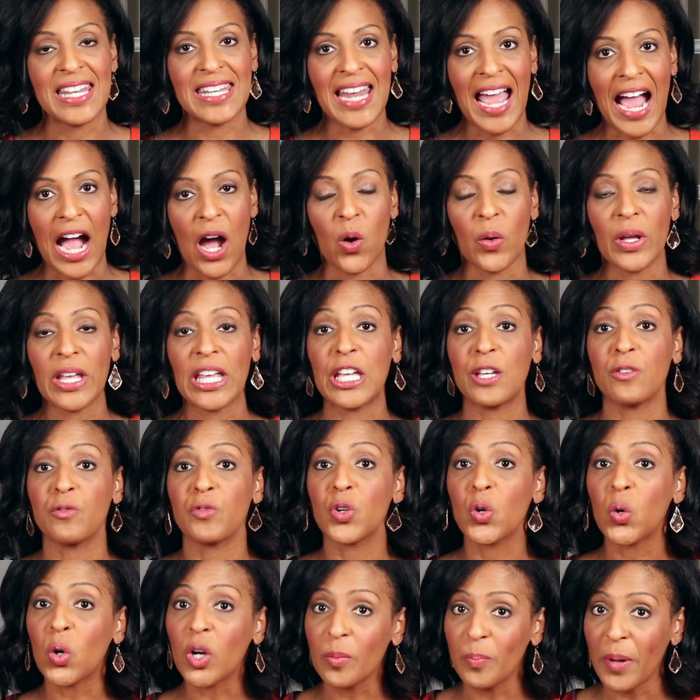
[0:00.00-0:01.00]
Now,
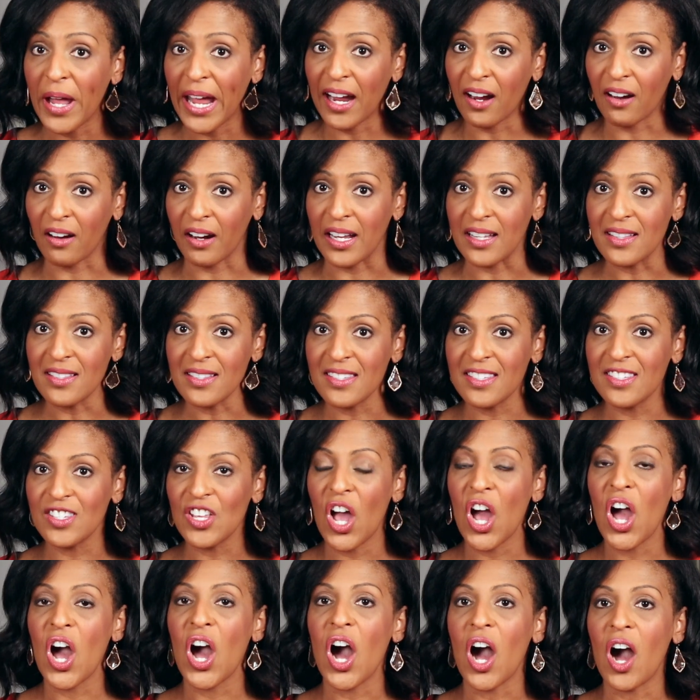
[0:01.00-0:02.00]
if your parents
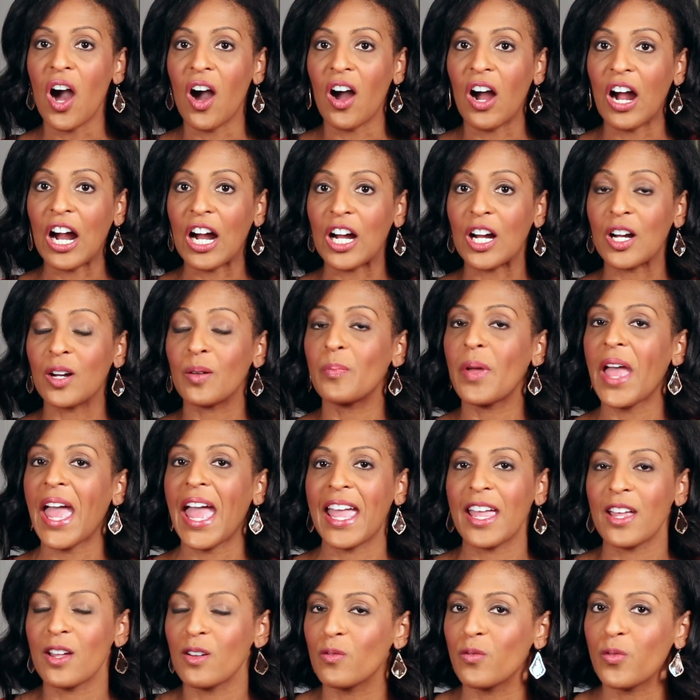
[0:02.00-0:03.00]
are
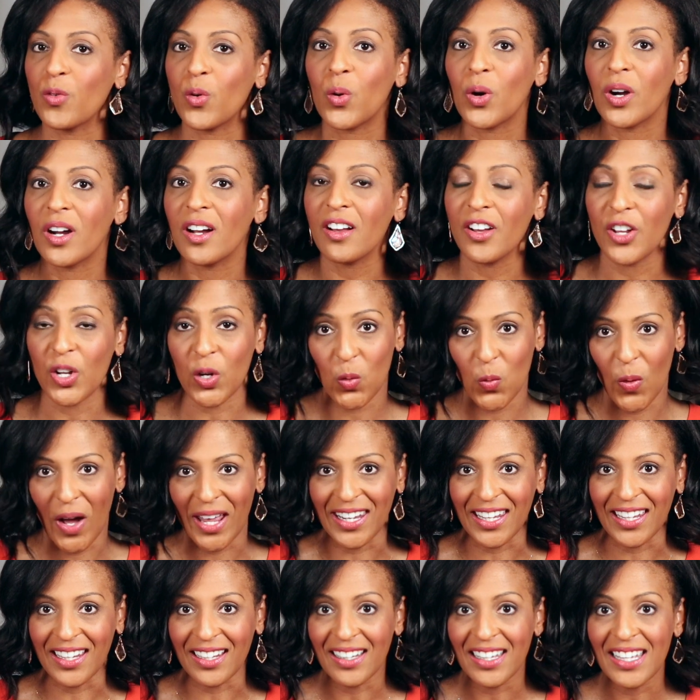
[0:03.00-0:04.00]
paying for your
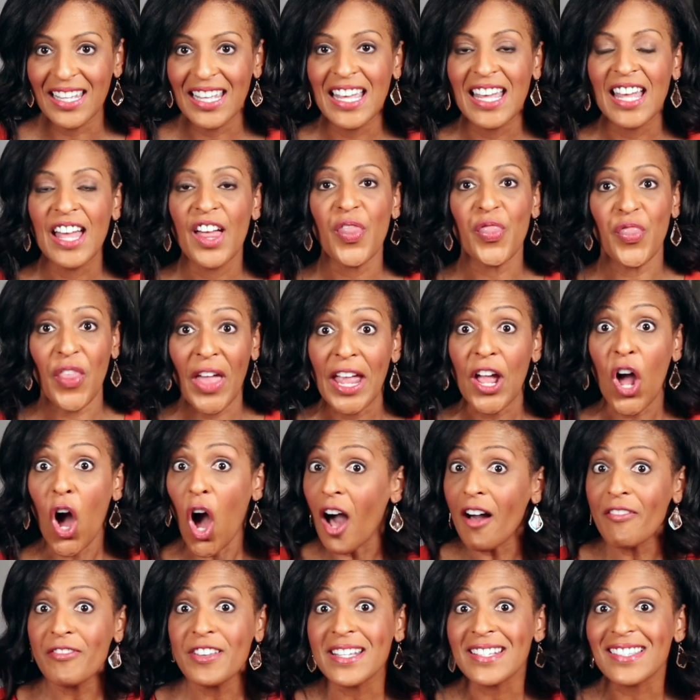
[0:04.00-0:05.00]
wedding, they
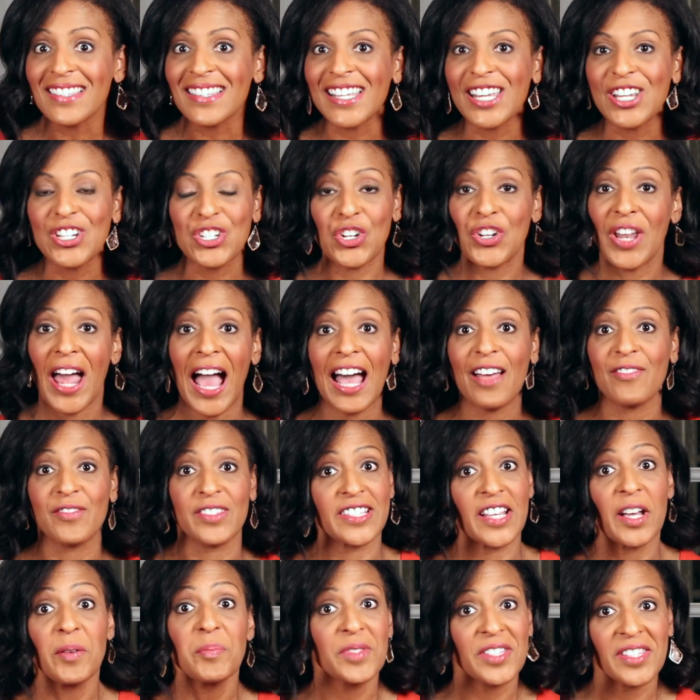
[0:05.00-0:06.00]
obviously should have
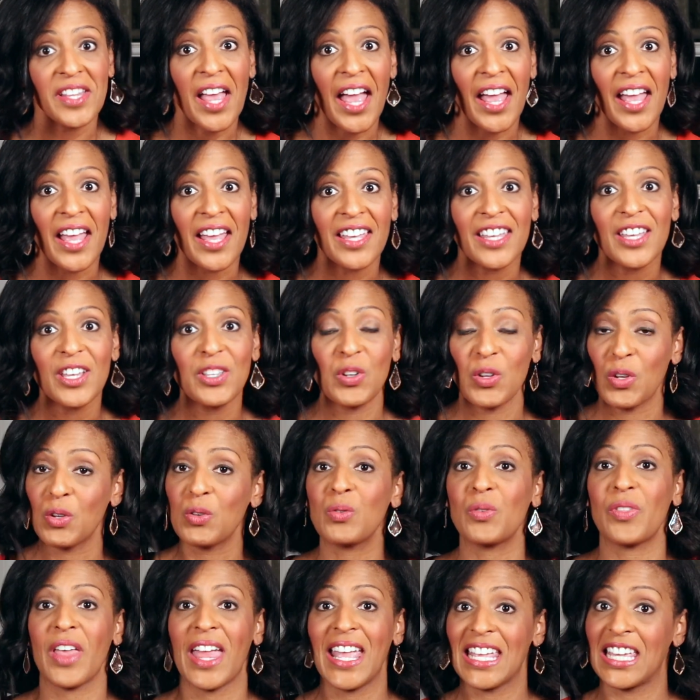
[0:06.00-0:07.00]
some say in
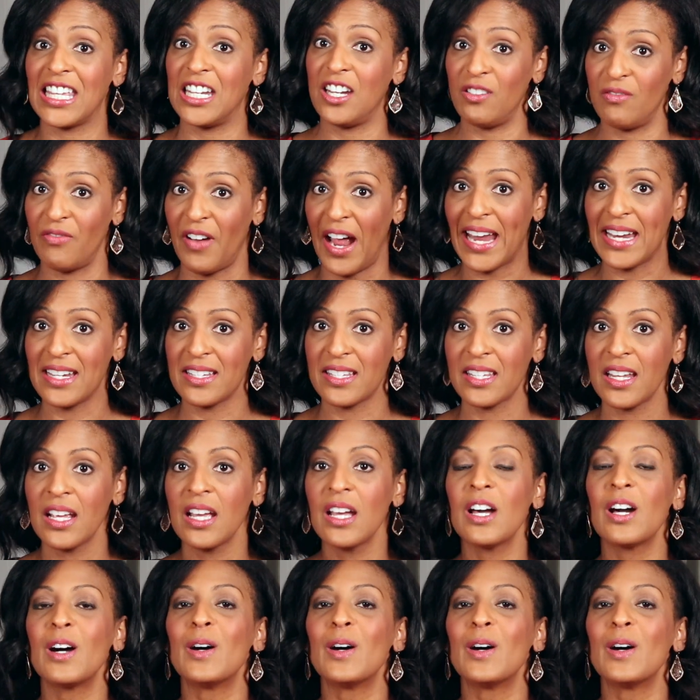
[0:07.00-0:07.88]
who they can invite.